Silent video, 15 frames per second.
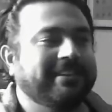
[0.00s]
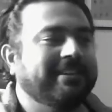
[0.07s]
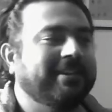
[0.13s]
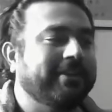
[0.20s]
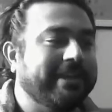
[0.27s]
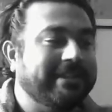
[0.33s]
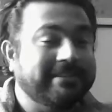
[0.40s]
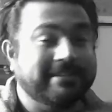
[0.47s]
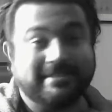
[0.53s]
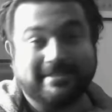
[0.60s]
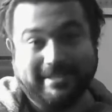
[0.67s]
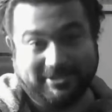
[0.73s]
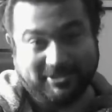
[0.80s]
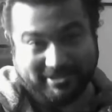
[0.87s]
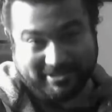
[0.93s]
Okay, this
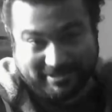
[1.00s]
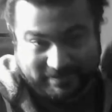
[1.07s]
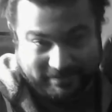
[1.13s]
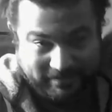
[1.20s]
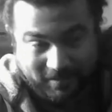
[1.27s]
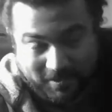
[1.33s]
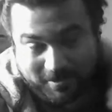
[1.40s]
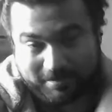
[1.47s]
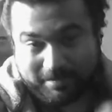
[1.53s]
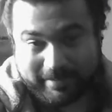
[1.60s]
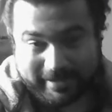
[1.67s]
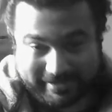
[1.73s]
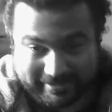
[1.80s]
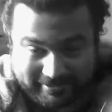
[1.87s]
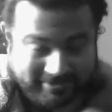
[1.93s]
session is for
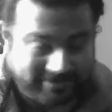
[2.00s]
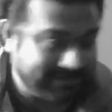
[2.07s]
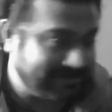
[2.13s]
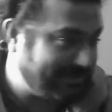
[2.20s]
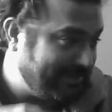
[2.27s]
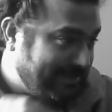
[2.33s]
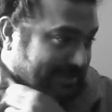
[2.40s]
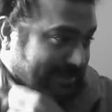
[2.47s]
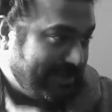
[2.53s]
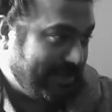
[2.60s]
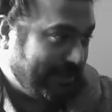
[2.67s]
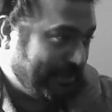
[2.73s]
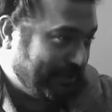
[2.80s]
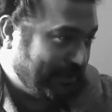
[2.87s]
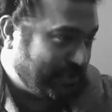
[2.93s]
beginners.
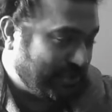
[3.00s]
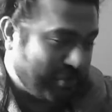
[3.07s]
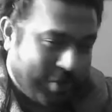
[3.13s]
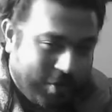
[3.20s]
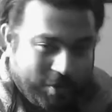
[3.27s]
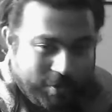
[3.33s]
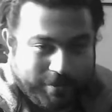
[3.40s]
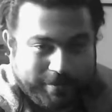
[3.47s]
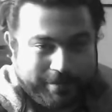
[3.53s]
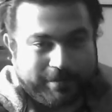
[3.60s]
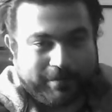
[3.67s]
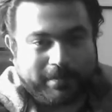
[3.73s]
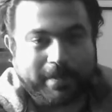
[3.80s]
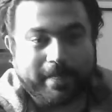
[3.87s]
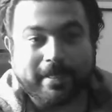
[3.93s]
So
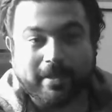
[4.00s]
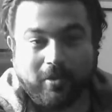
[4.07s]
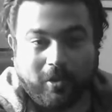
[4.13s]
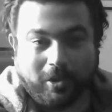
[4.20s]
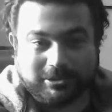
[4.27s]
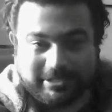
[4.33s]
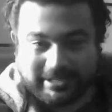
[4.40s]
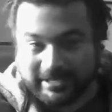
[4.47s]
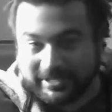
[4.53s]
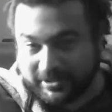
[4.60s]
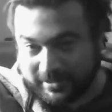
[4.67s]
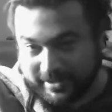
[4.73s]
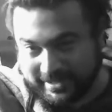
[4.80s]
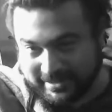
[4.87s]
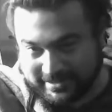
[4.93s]
alternate
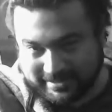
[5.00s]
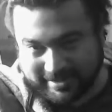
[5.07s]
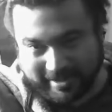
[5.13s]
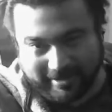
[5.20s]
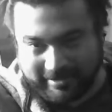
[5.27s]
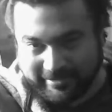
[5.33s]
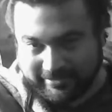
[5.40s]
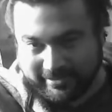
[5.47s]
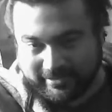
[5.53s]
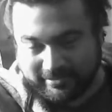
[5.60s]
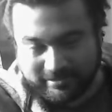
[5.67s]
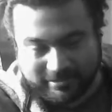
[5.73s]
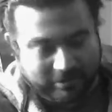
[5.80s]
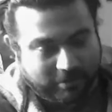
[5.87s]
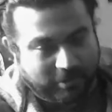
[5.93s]
tunings are a
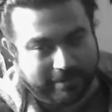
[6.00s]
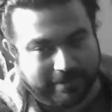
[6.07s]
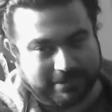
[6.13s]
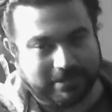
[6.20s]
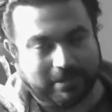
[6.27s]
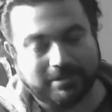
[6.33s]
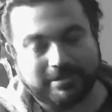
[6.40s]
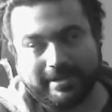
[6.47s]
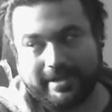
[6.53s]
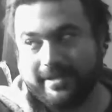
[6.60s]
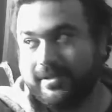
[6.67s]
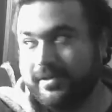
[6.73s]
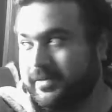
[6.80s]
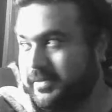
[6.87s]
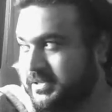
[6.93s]
different universe
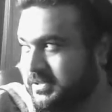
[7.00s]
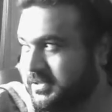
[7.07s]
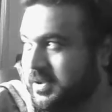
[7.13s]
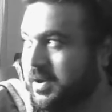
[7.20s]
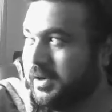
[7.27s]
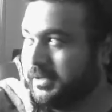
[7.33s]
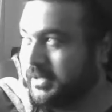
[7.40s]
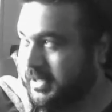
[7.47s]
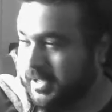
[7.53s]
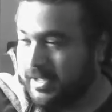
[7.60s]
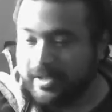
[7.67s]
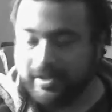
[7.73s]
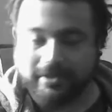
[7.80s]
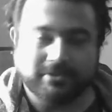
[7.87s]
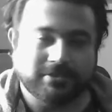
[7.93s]
altogether, which has got
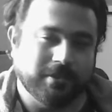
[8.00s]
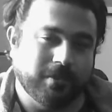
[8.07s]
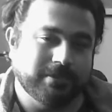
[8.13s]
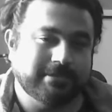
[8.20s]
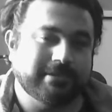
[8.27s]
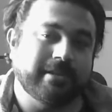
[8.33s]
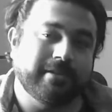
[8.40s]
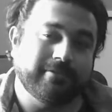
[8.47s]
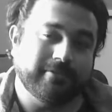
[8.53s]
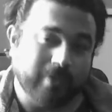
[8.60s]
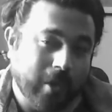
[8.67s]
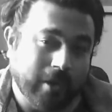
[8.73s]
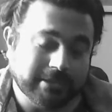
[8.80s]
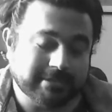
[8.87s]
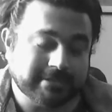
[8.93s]
its own set of
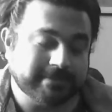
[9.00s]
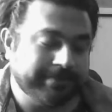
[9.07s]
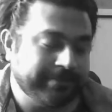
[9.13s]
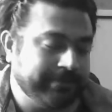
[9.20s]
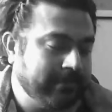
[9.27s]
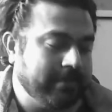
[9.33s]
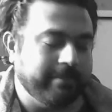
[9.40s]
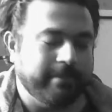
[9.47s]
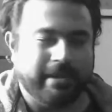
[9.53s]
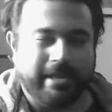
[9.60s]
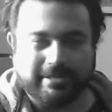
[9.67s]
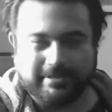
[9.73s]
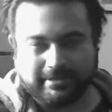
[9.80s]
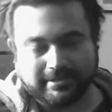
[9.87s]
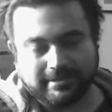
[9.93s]
chords. But
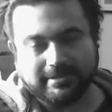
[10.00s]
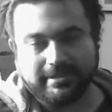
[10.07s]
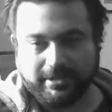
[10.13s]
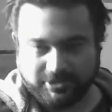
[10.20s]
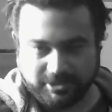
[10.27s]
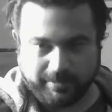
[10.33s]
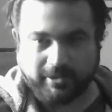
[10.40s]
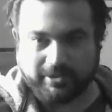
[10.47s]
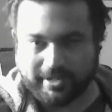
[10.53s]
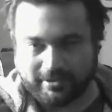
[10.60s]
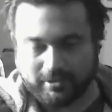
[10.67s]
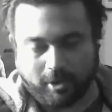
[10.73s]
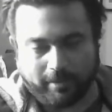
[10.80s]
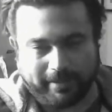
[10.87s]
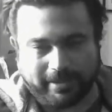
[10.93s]
I'll just touch up on that
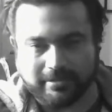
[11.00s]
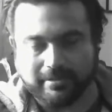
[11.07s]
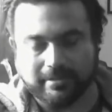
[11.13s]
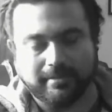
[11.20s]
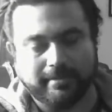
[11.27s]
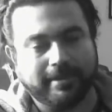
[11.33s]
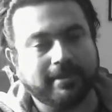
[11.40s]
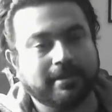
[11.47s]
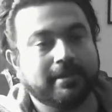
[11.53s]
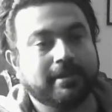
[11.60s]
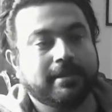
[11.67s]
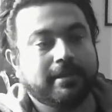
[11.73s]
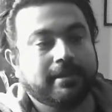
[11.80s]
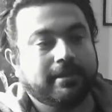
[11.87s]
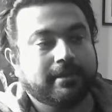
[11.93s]
topic a little bit.
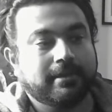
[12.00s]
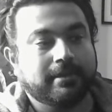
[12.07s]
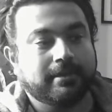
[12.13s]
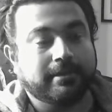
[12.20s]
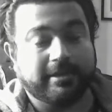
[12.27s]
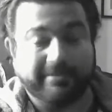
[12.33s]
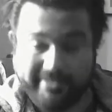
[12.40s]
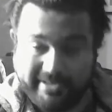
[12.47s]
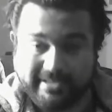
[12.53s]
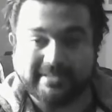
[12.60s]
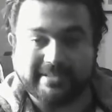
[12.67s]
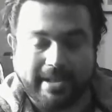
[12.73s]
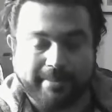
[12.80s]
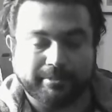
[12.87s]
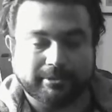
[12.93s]
Give you an
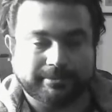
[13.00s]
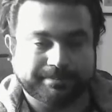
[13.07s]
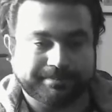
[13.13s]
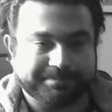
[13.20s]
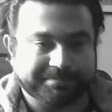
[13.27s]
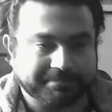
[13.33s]
example.